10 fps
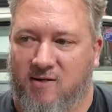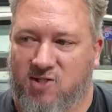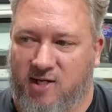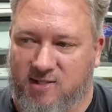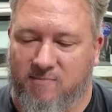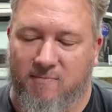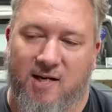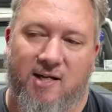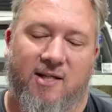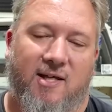chuck some
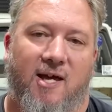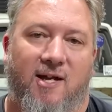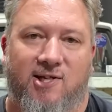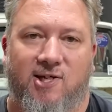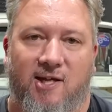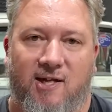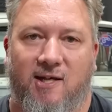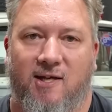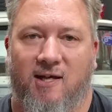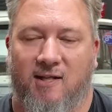money in the Carnage
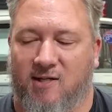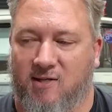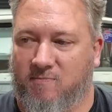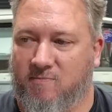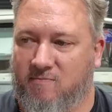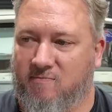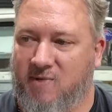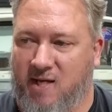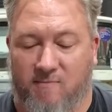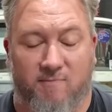kitty,
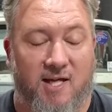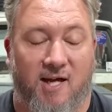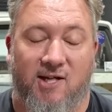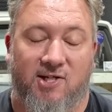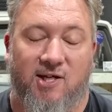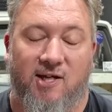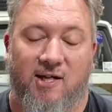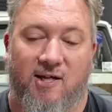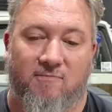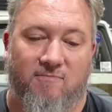Carnage
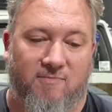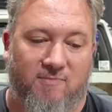kitty, and